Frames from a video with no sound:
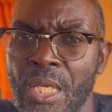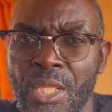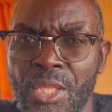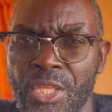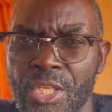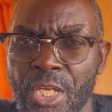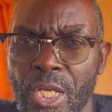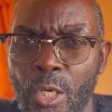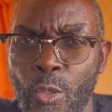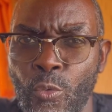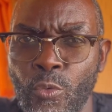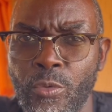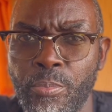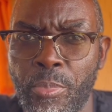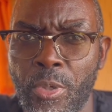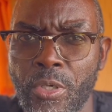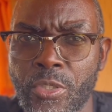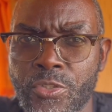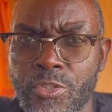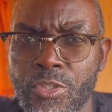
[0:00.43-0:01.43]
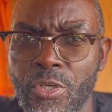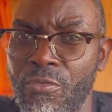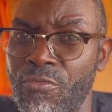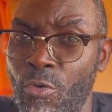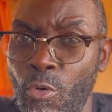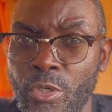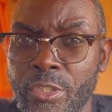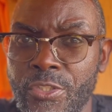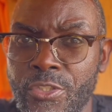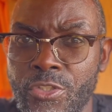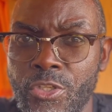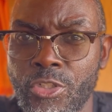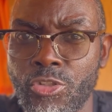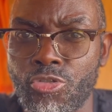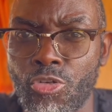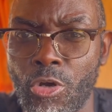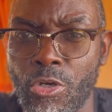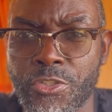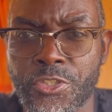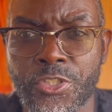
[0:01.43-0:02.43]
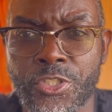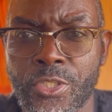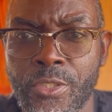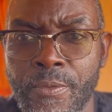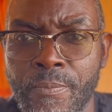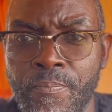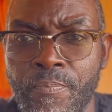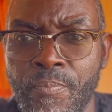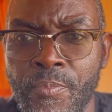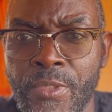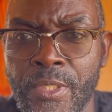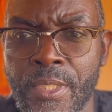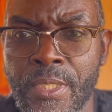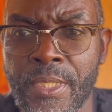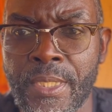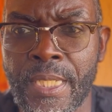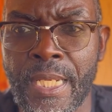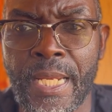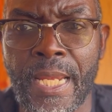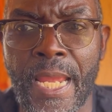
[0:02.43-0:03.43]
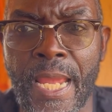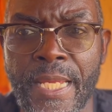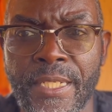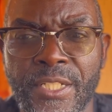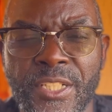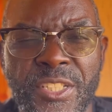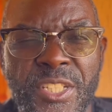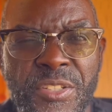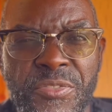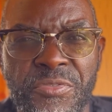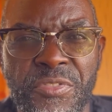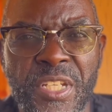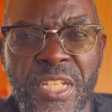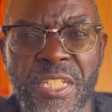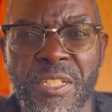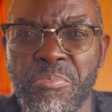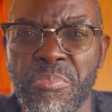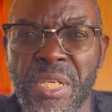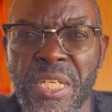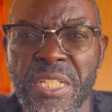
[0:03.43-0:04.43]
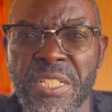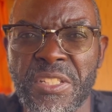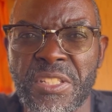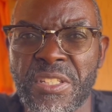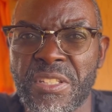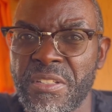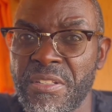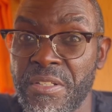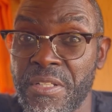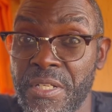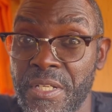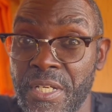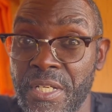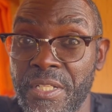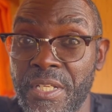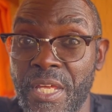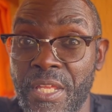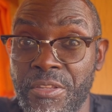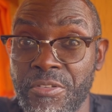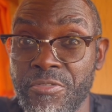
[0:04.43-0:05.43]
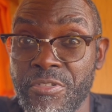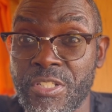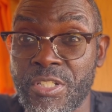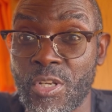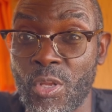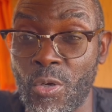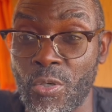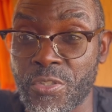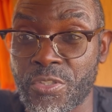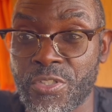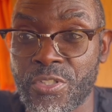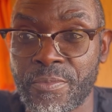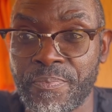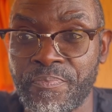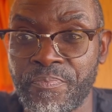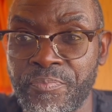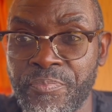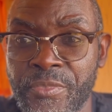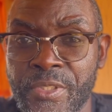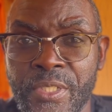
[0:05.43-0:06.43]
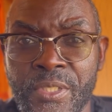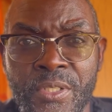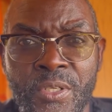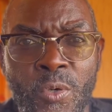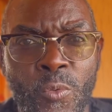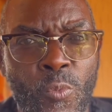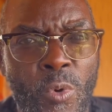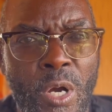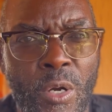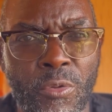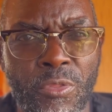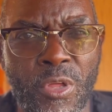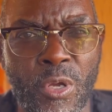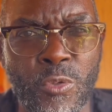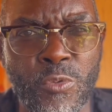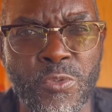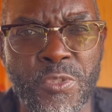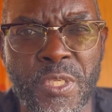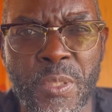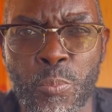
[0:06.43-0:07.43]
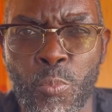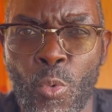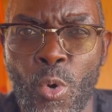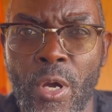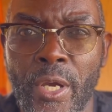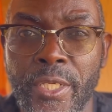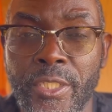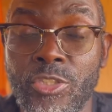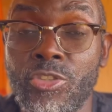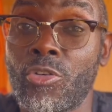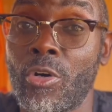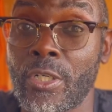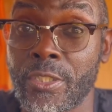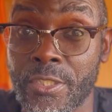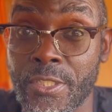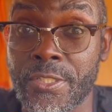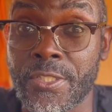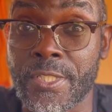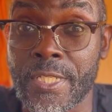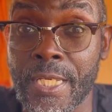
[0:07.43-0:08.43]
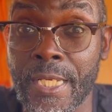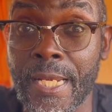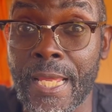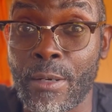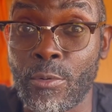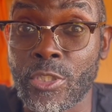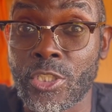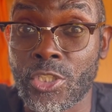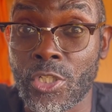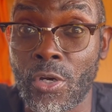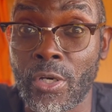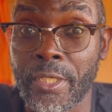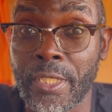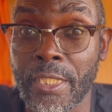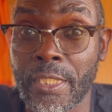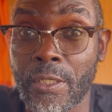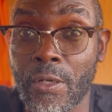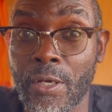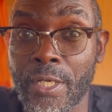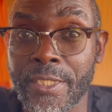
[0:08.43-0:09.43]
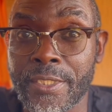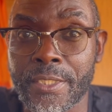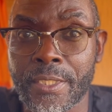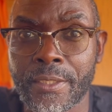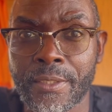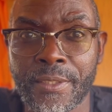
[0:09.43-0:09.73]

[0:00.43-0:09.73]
The old boss avoids the dross, and a defeat means another is lost. While those in white try to steal our shining light,